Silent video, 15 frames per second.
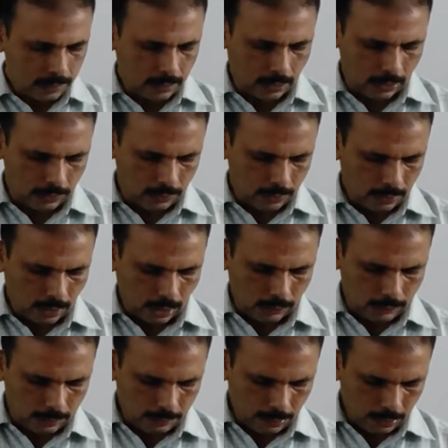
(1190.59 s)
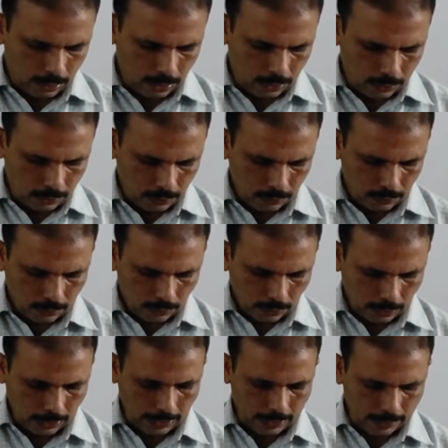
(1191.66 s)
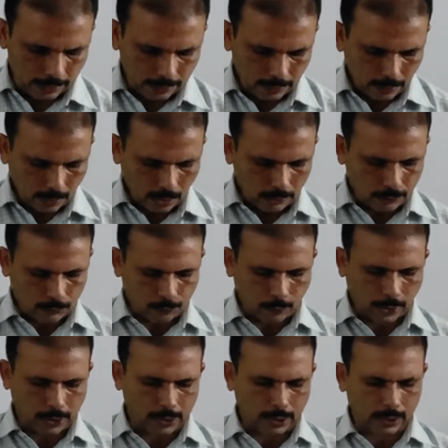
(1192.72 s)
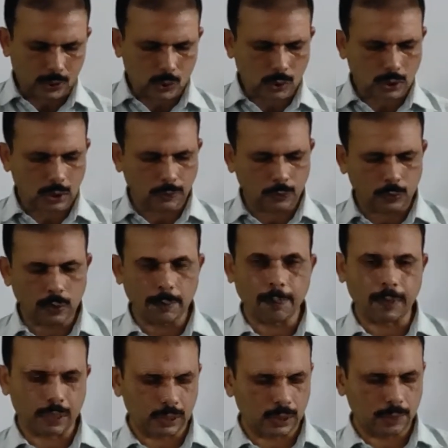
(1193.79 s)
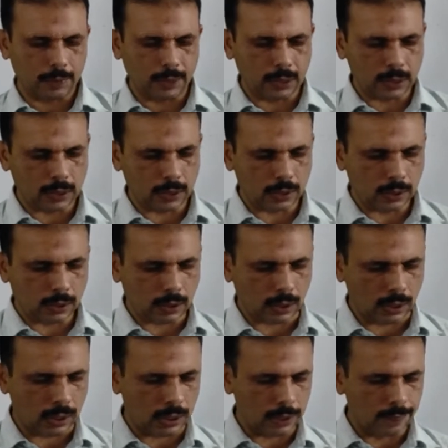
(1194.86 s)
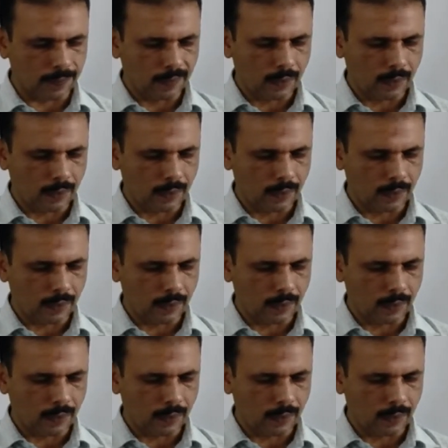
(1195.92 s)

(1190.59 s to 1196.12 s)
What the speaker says: Tarun, I will meet you here after 5 days to give you your participation card.